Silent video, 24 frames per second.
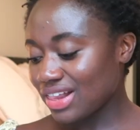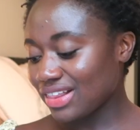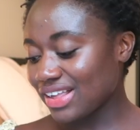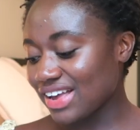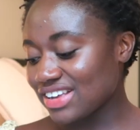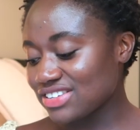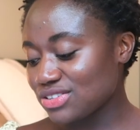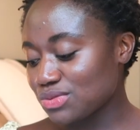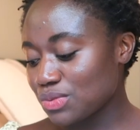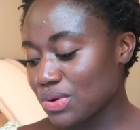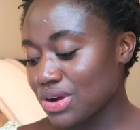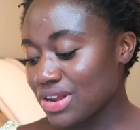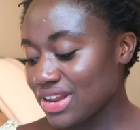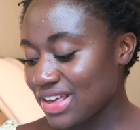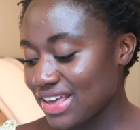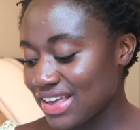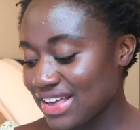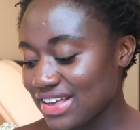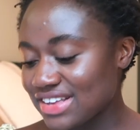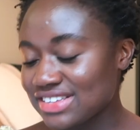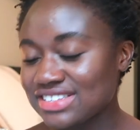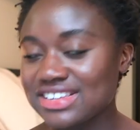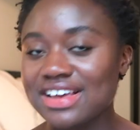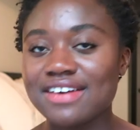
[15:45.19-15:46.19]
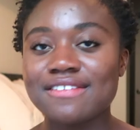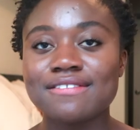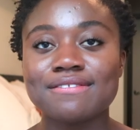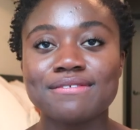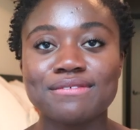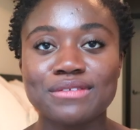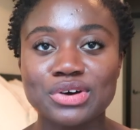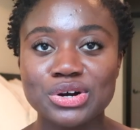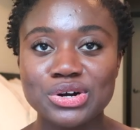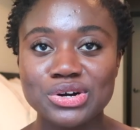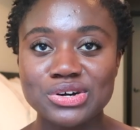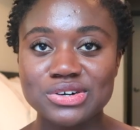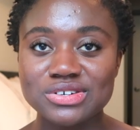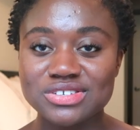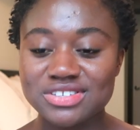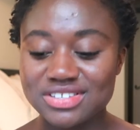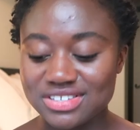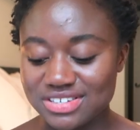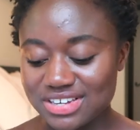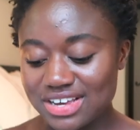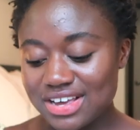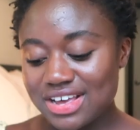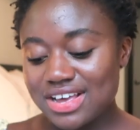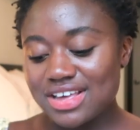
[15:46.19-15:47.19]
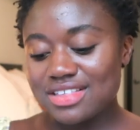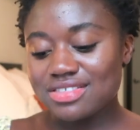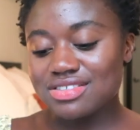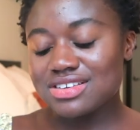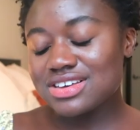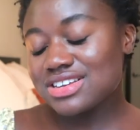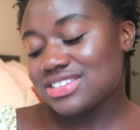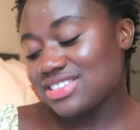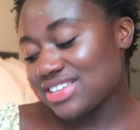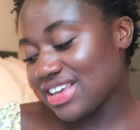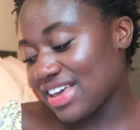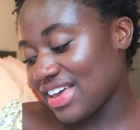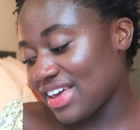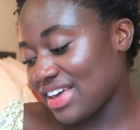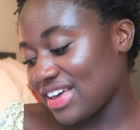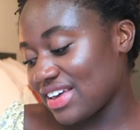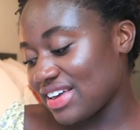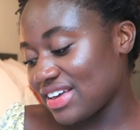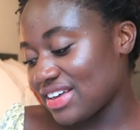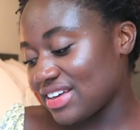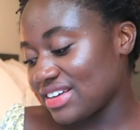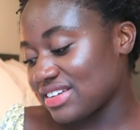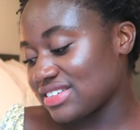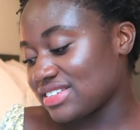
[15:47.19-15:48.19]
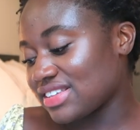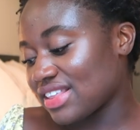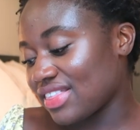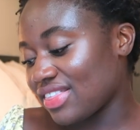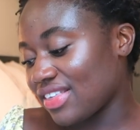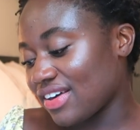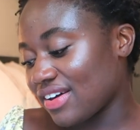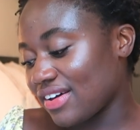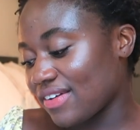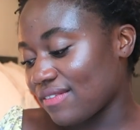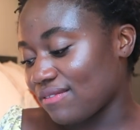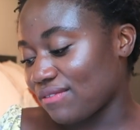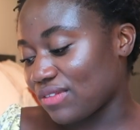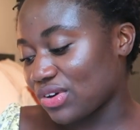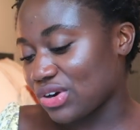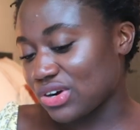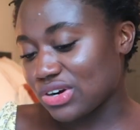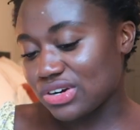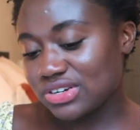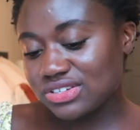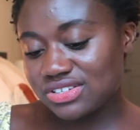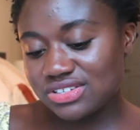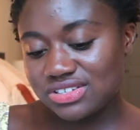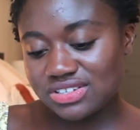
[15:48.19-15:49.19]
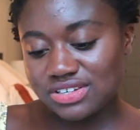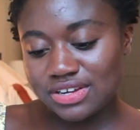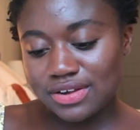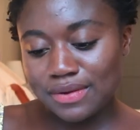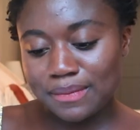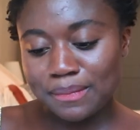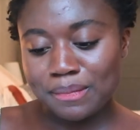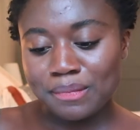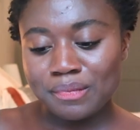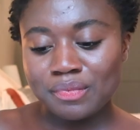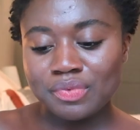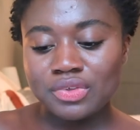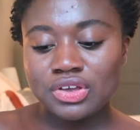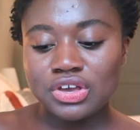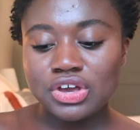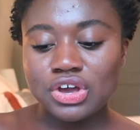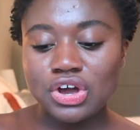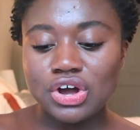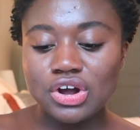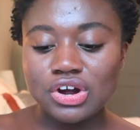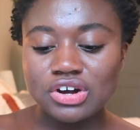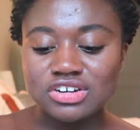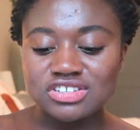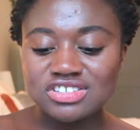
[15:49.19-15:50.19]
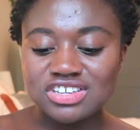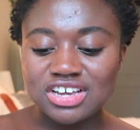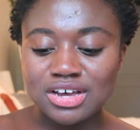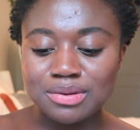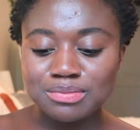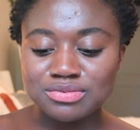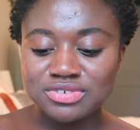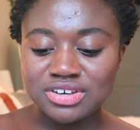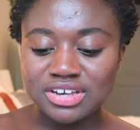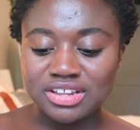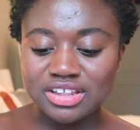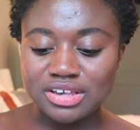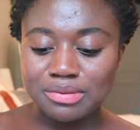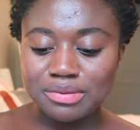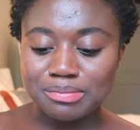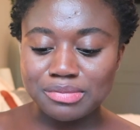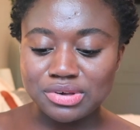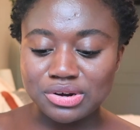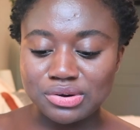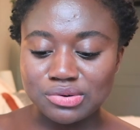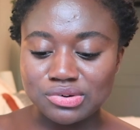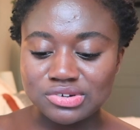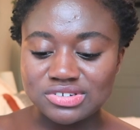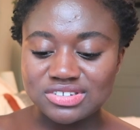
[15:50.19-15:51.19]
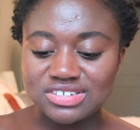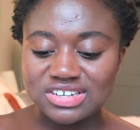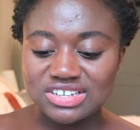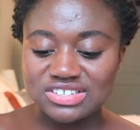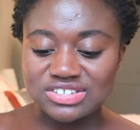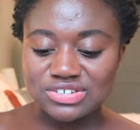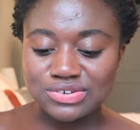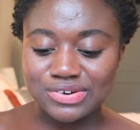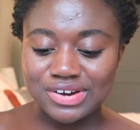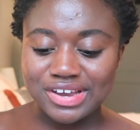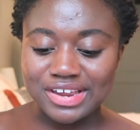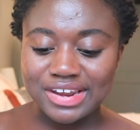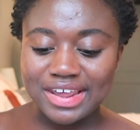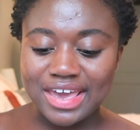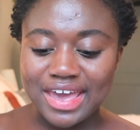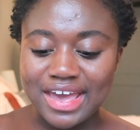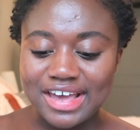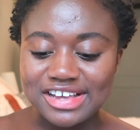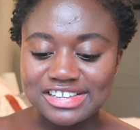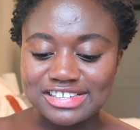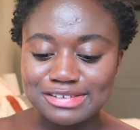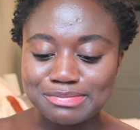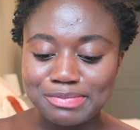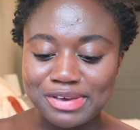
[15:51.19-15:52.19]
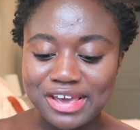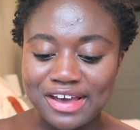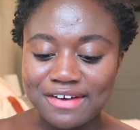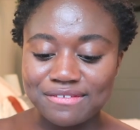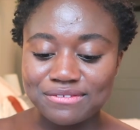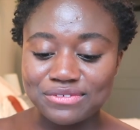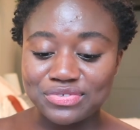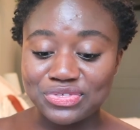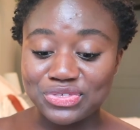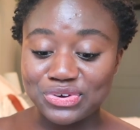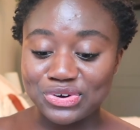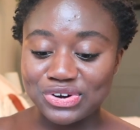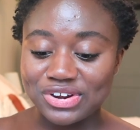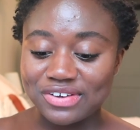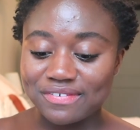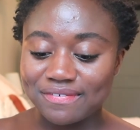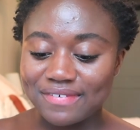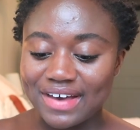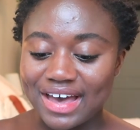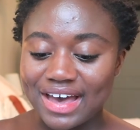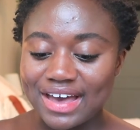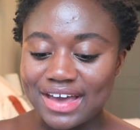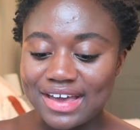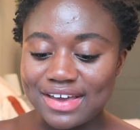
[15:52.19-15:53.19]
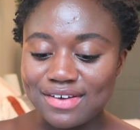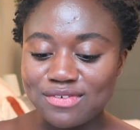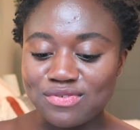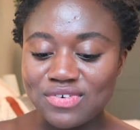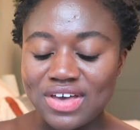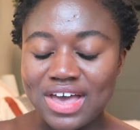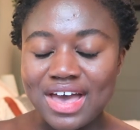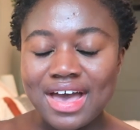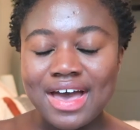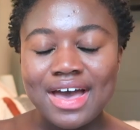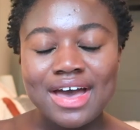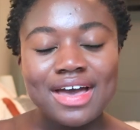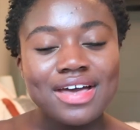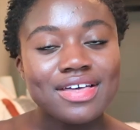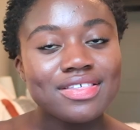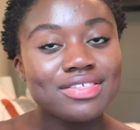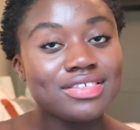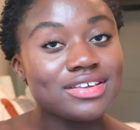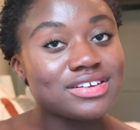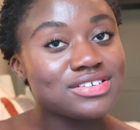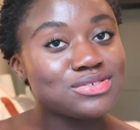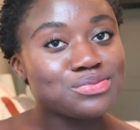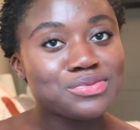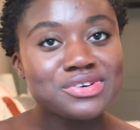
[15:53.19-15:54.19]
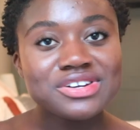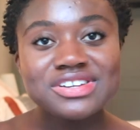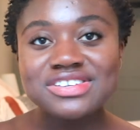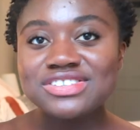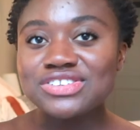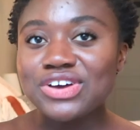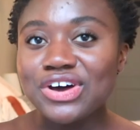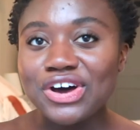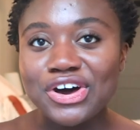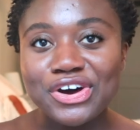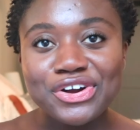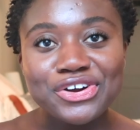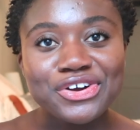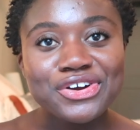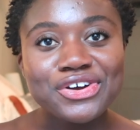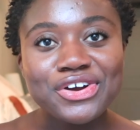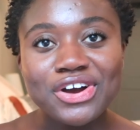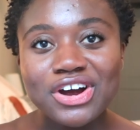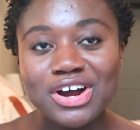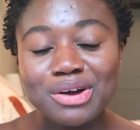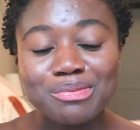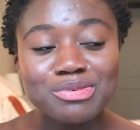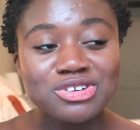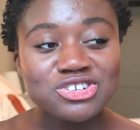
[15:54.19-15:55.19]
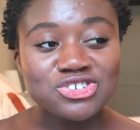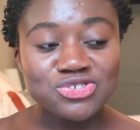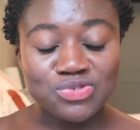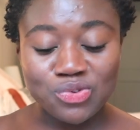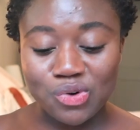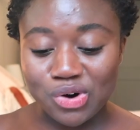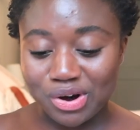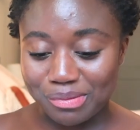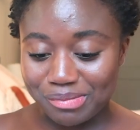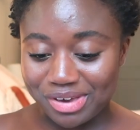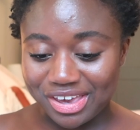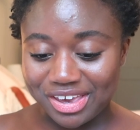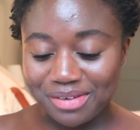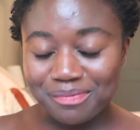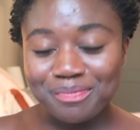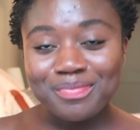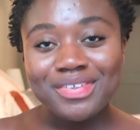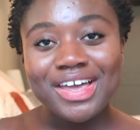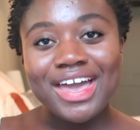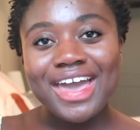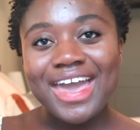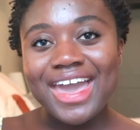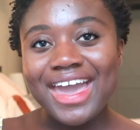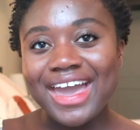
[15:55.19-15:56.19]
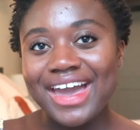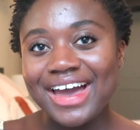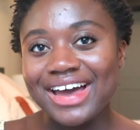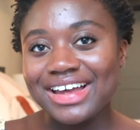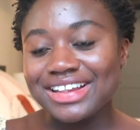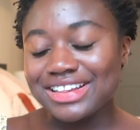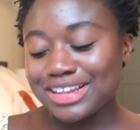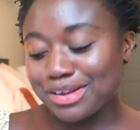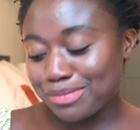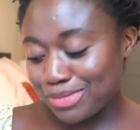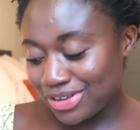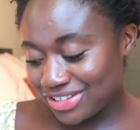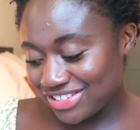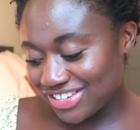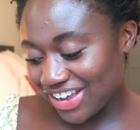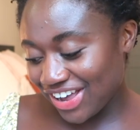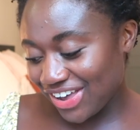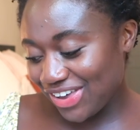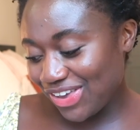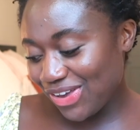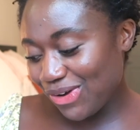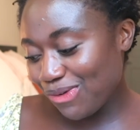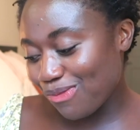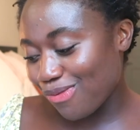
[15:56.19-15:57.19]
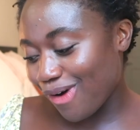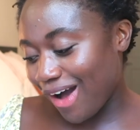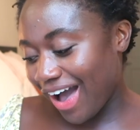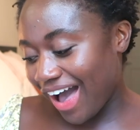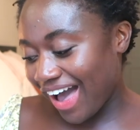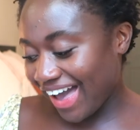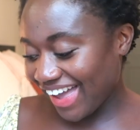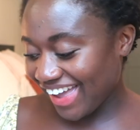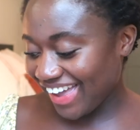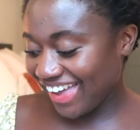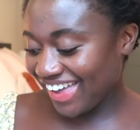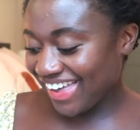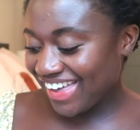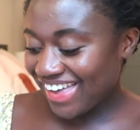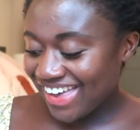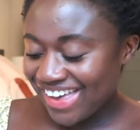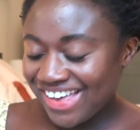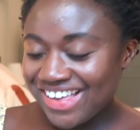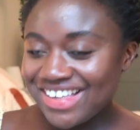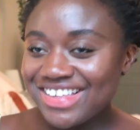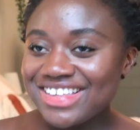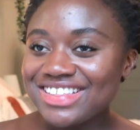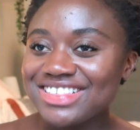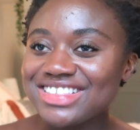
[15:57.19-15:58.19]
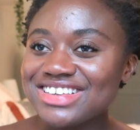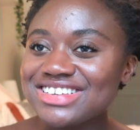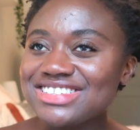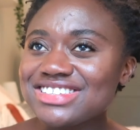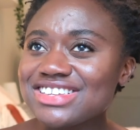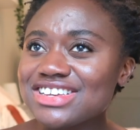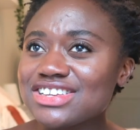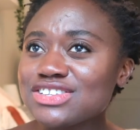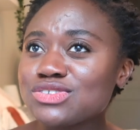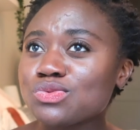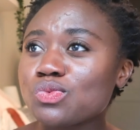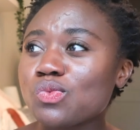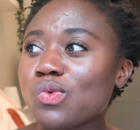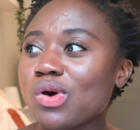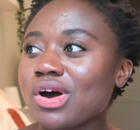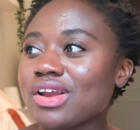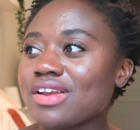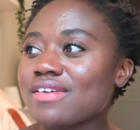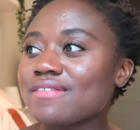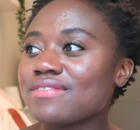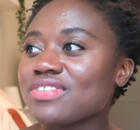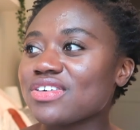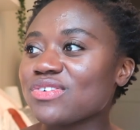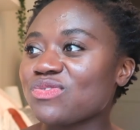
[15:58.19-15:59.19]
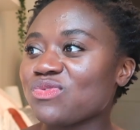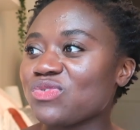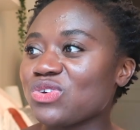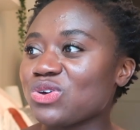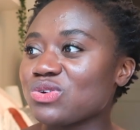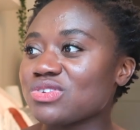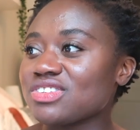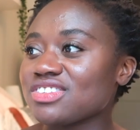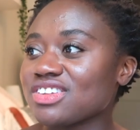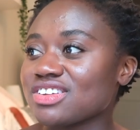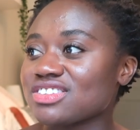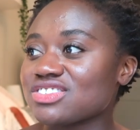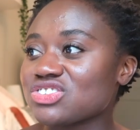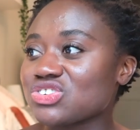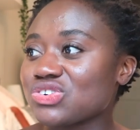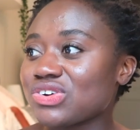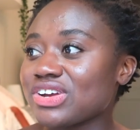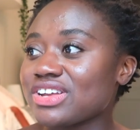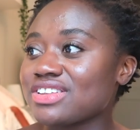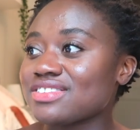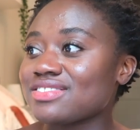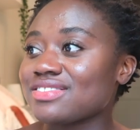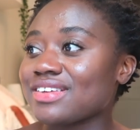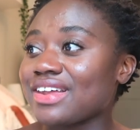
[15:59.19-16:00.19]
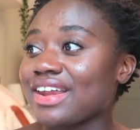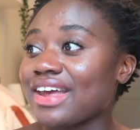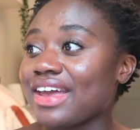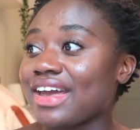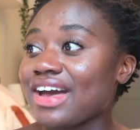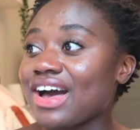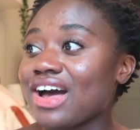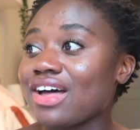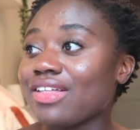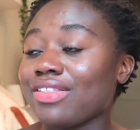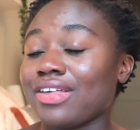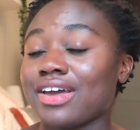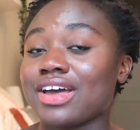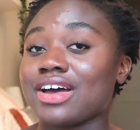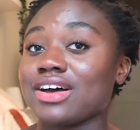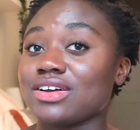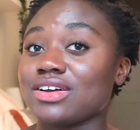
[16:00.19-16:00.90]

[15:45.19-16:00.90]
Last one is Versed. This is the Versed Guards Up Daily Mineral Sunscreen SPF 35. This one is utter garbage for me, and let me tell you why. This is one of the few sunscreens that I got like